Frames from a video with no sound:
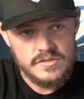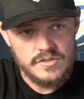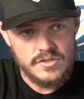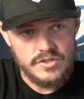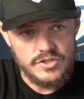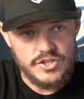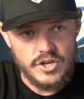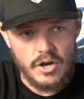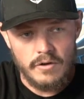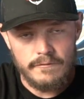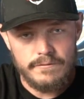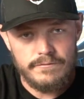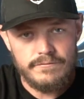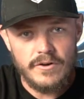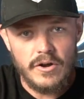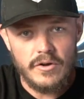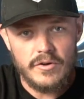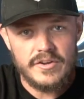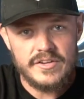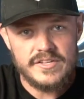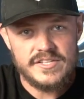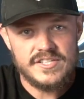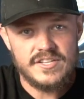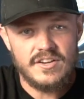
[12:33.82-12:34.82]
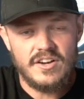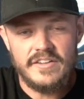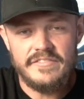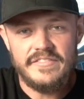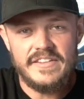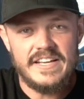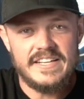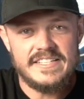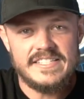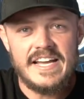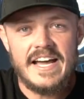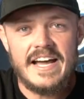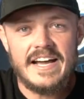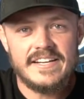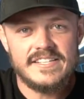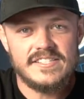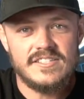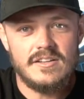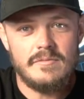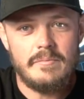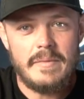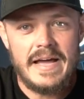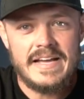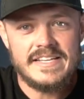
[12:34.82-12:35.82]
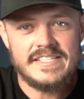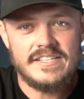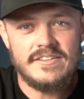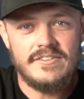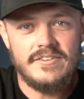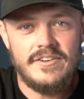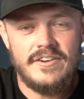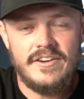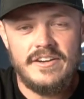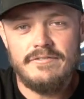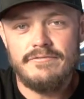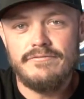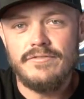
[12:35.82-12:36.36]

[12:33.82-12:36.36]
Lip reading: don't focus on the attacks on masculinity.